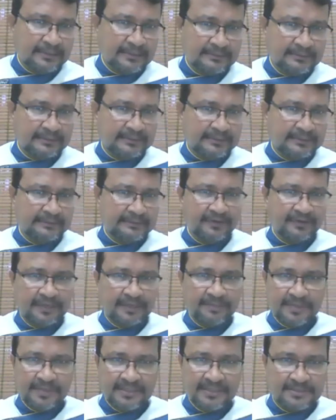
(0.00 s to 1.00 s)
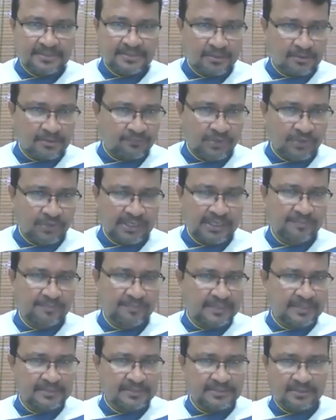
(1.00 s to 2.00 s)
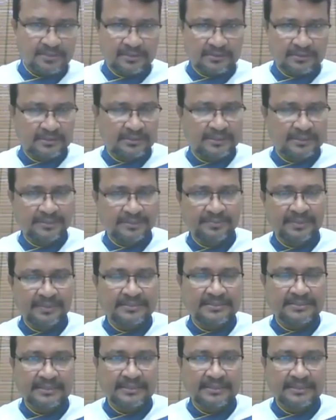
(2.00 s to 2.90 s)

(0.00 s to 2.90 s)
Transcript: 35 minutes or 40 minutes or 30 minutes,